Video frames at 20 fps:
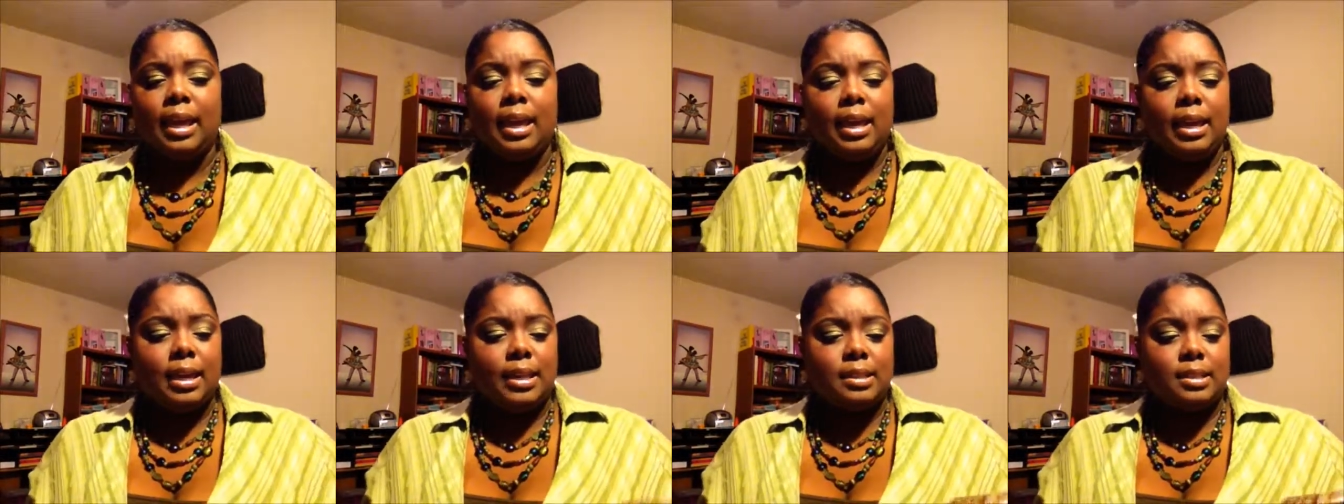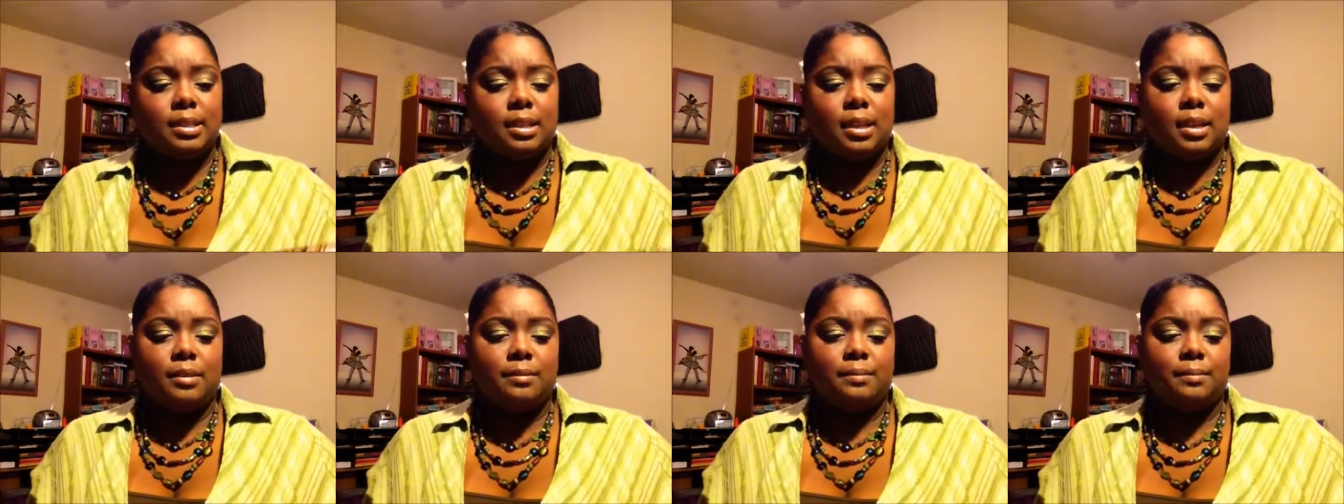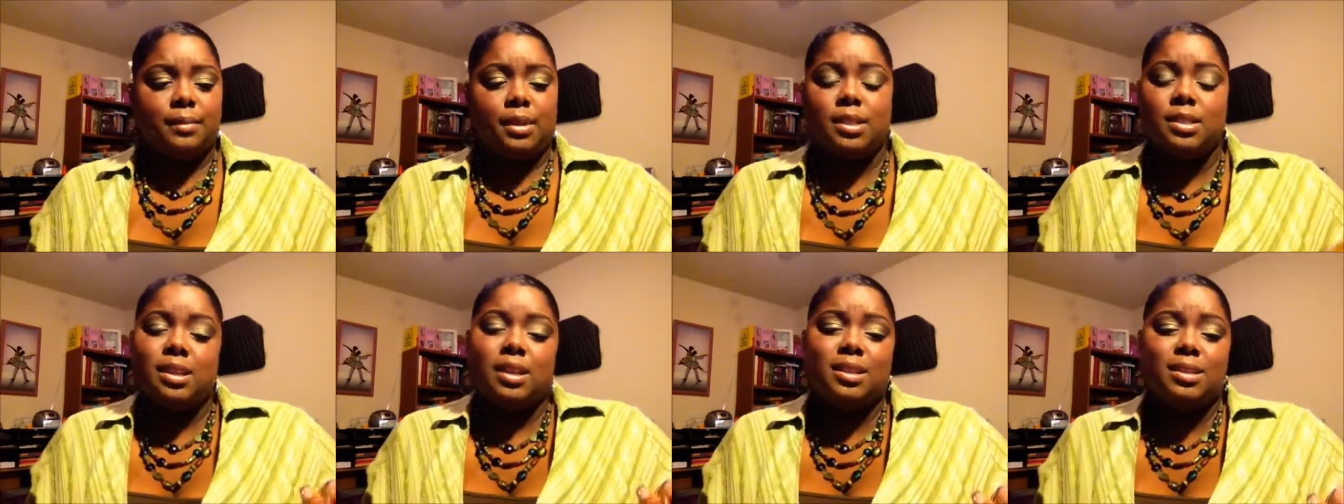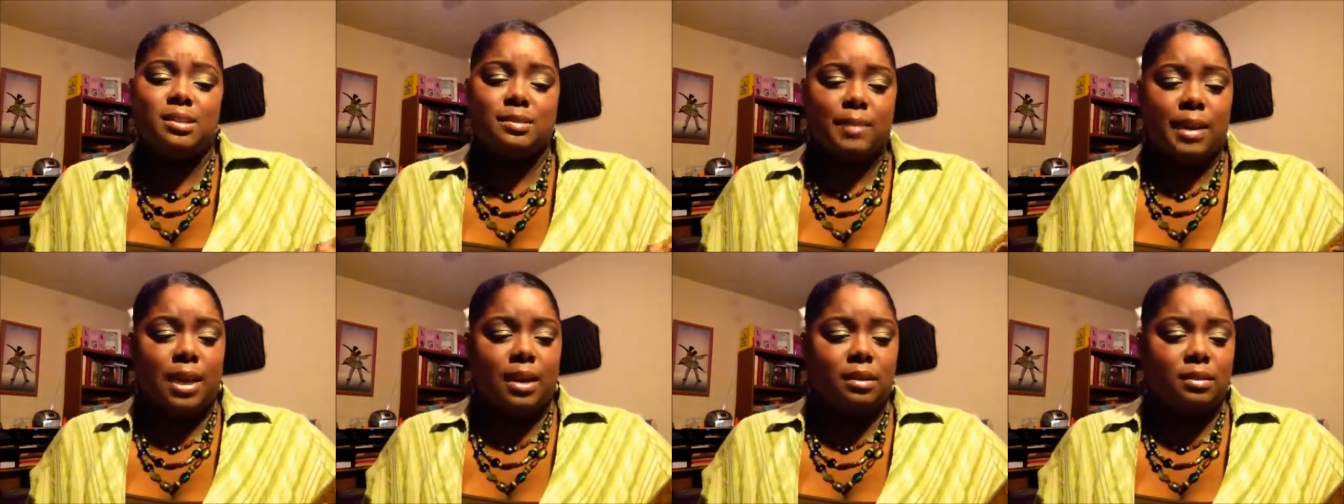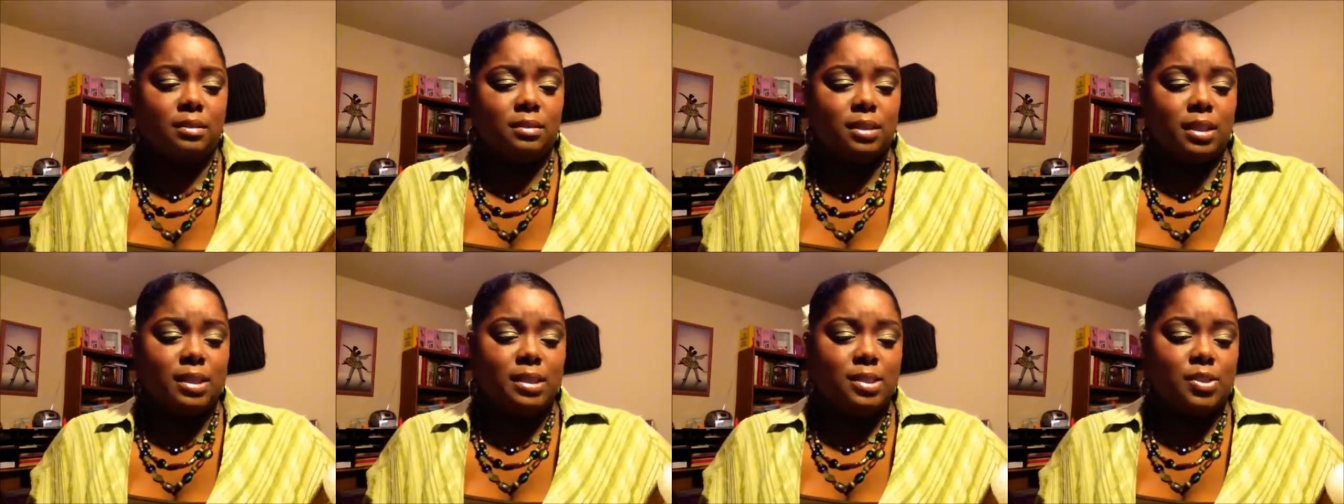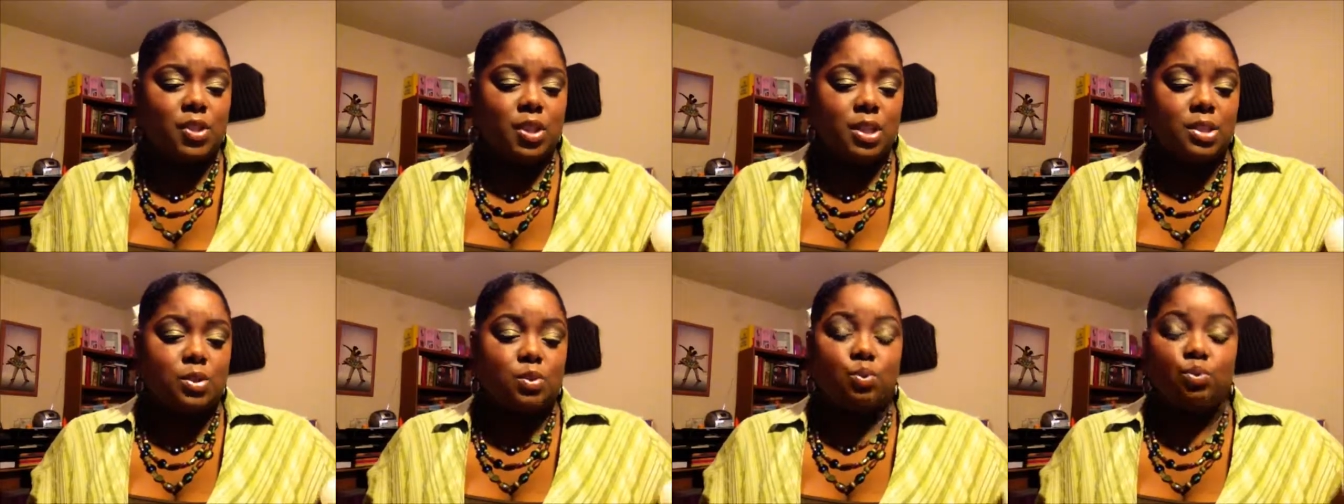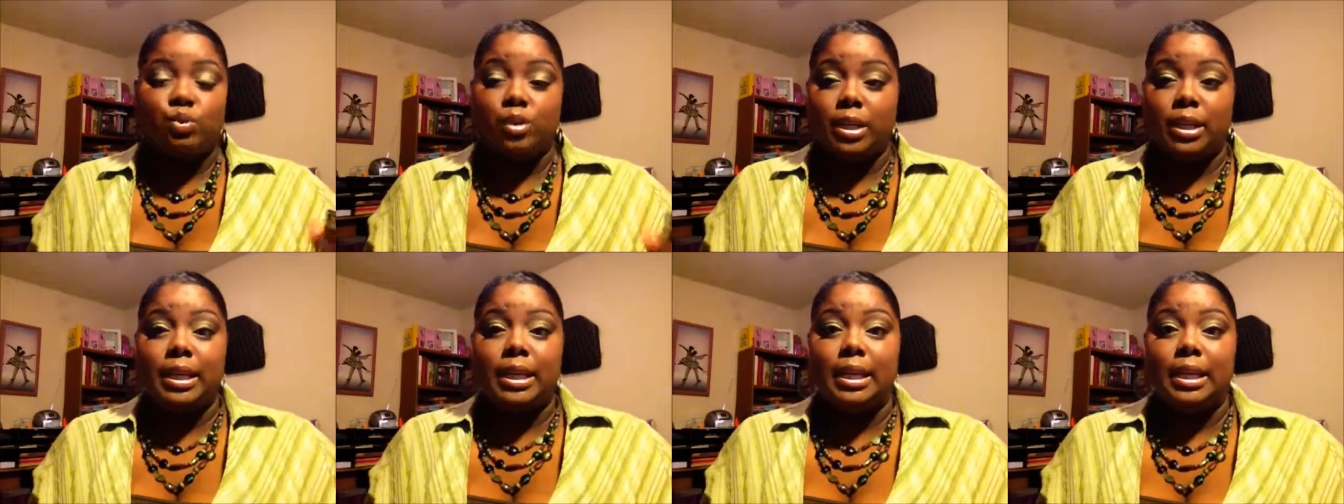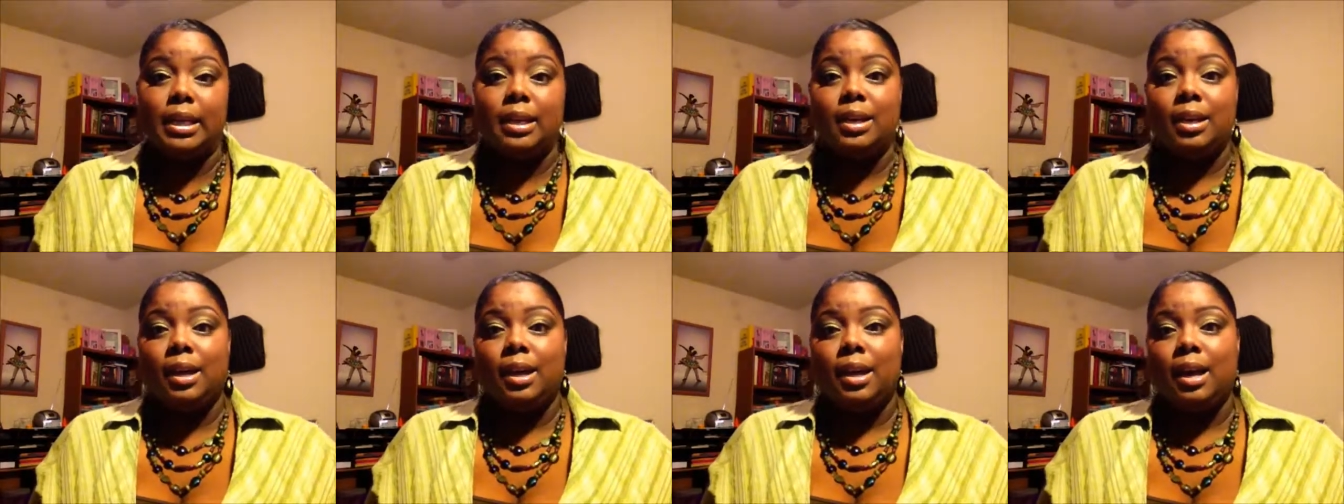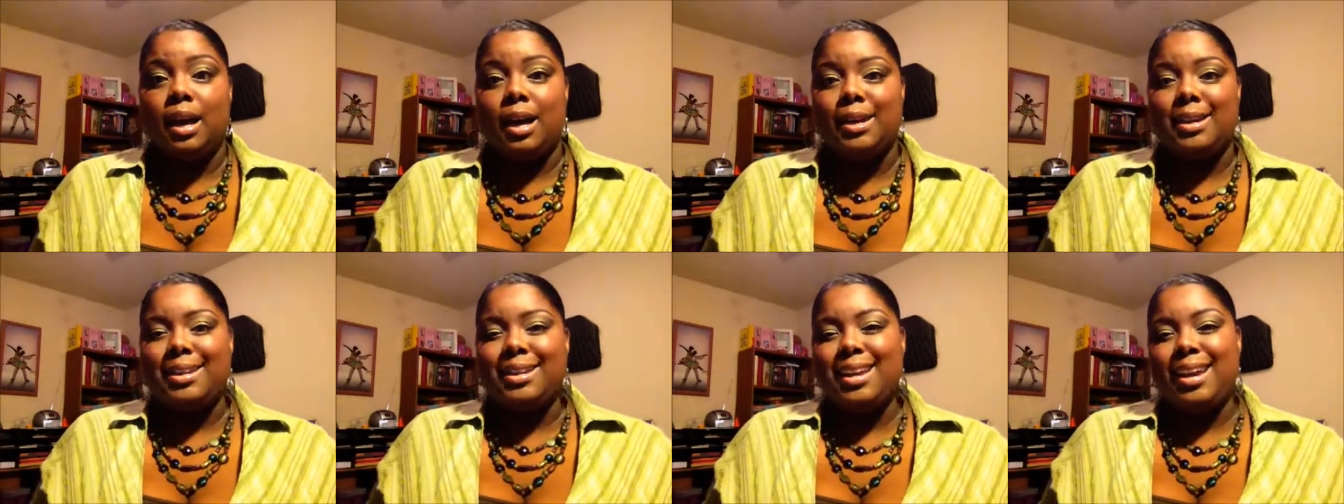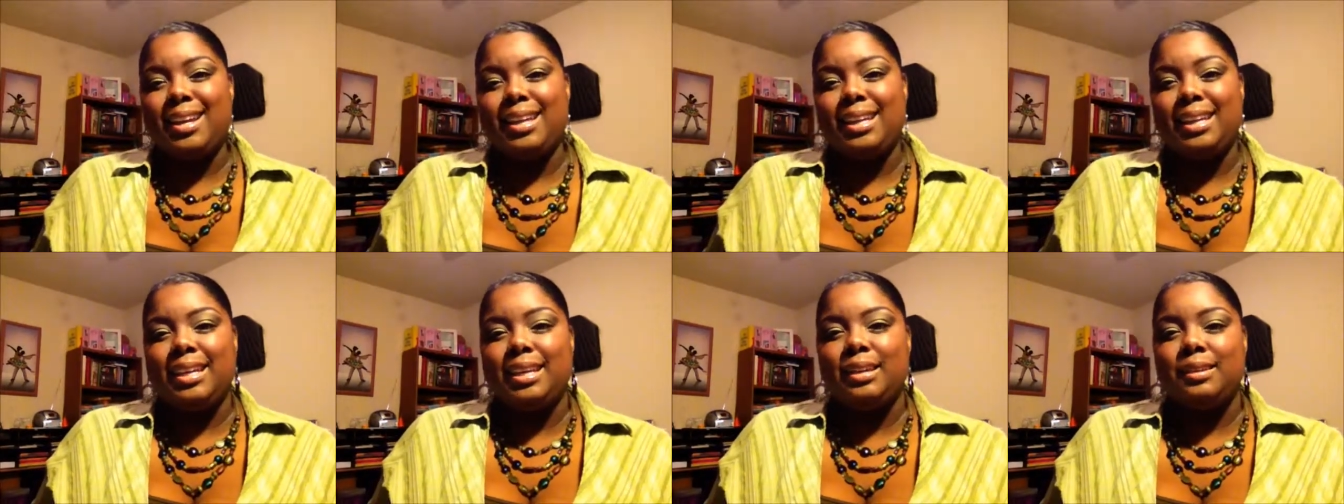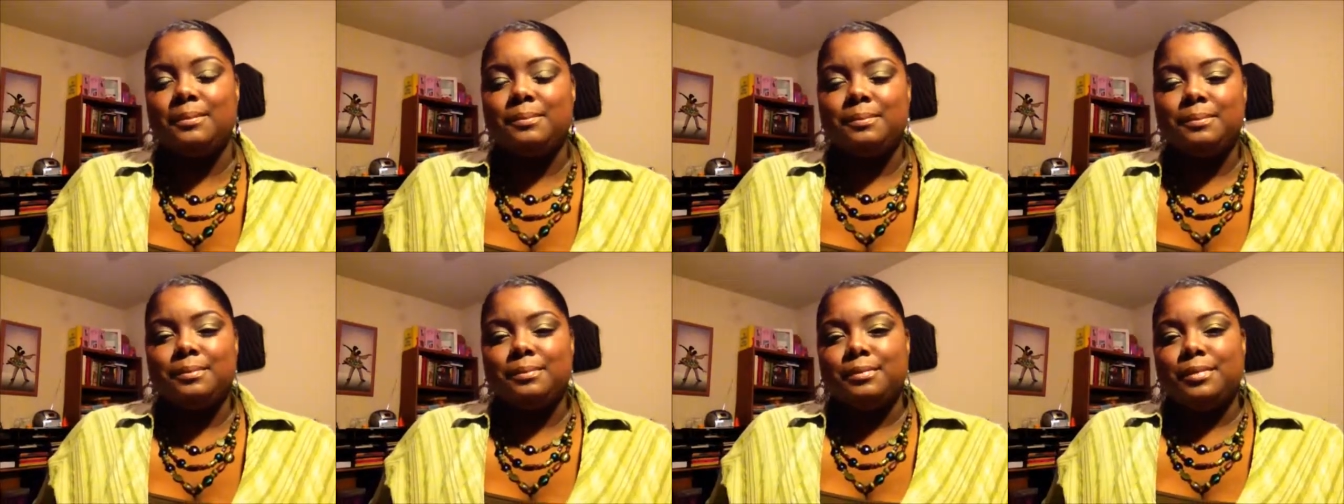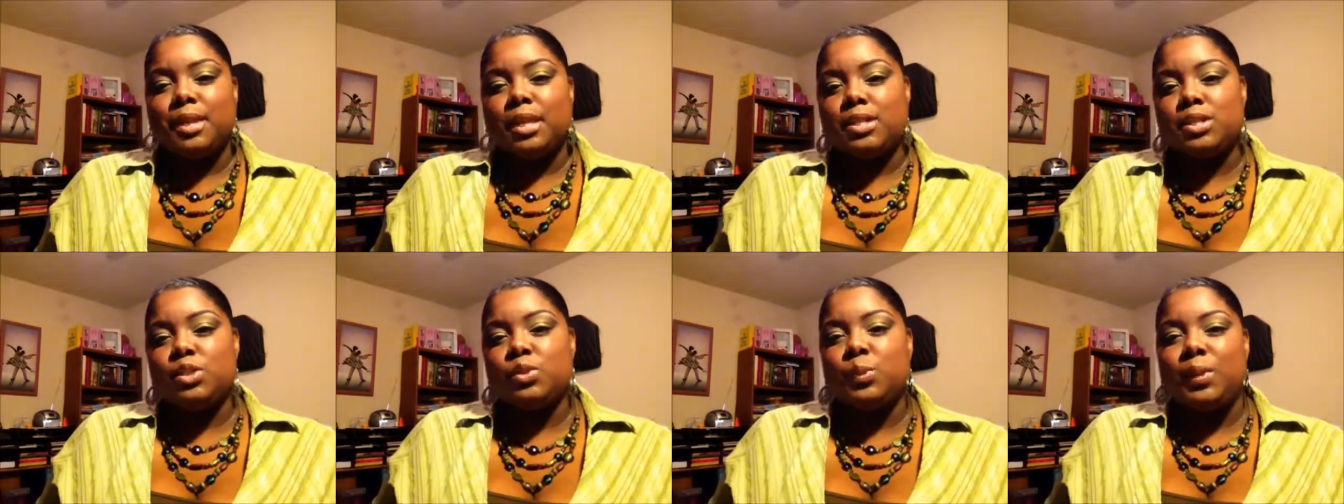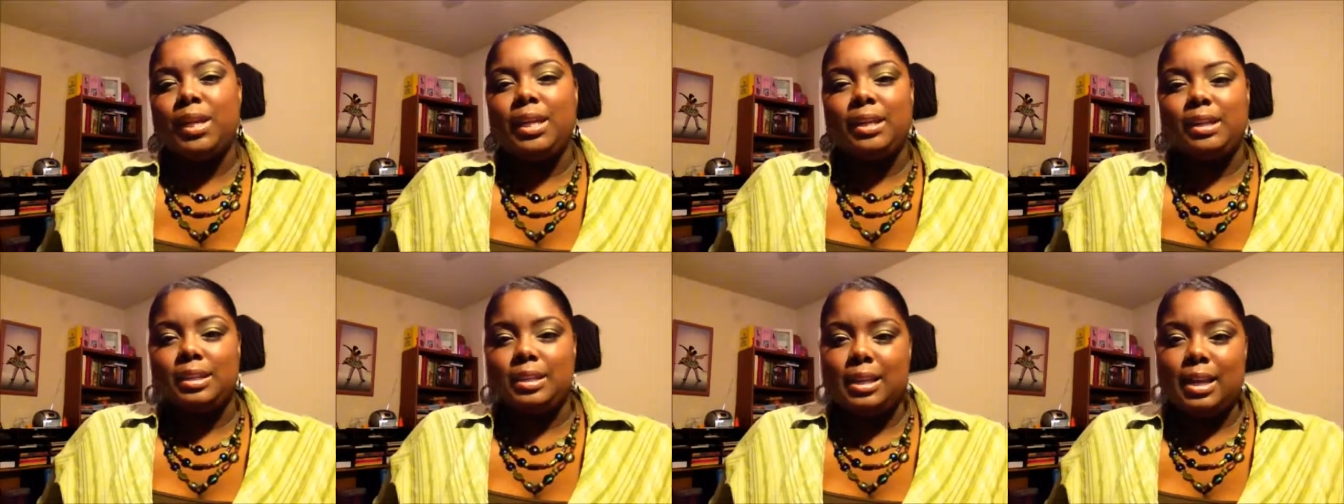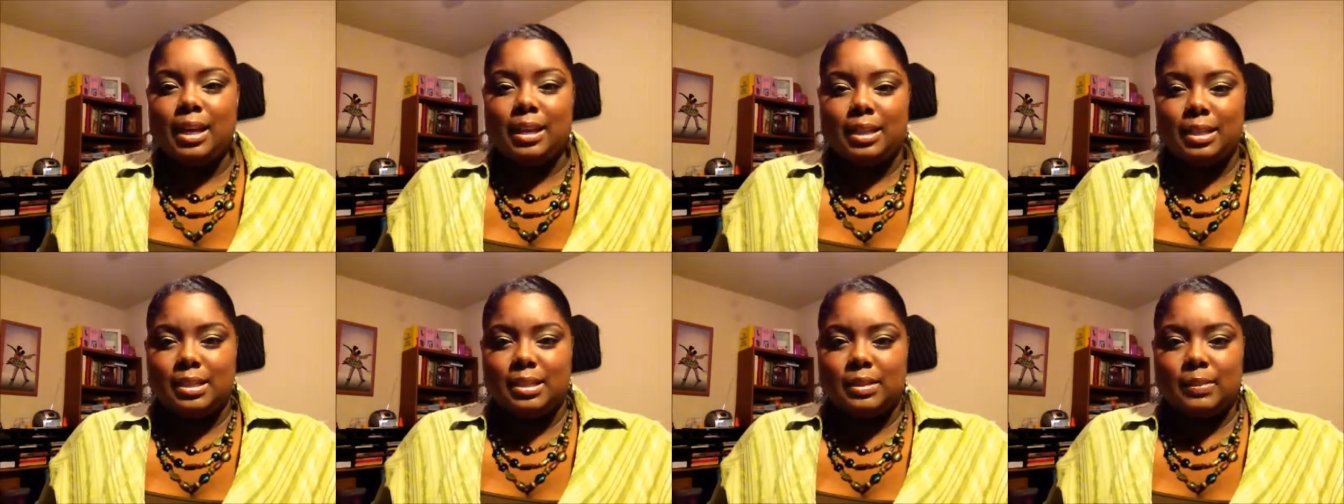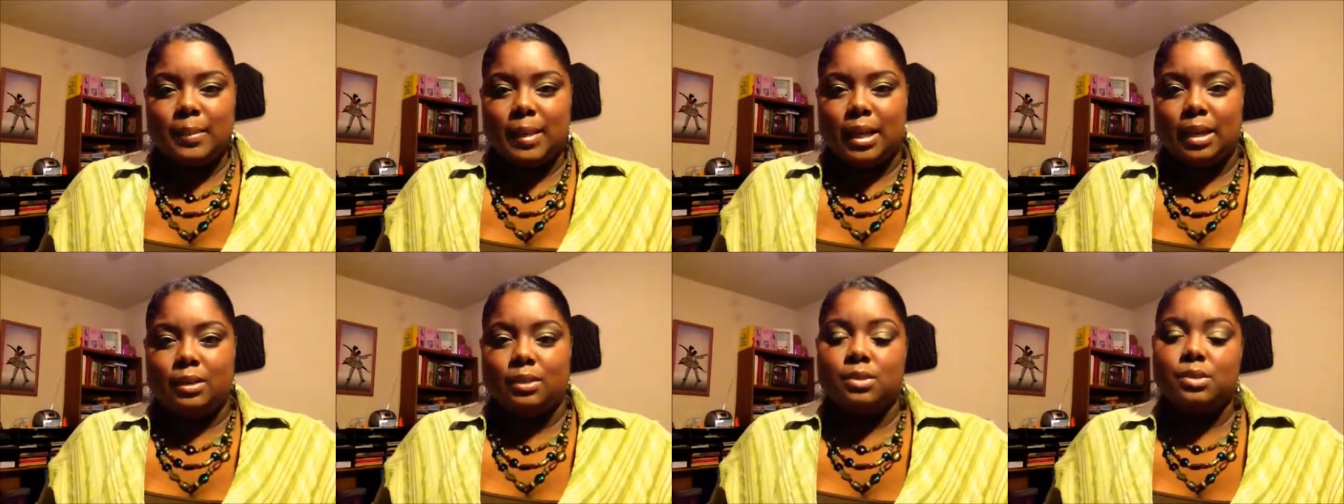It's a good smell. It's just really a sweet nutty smell.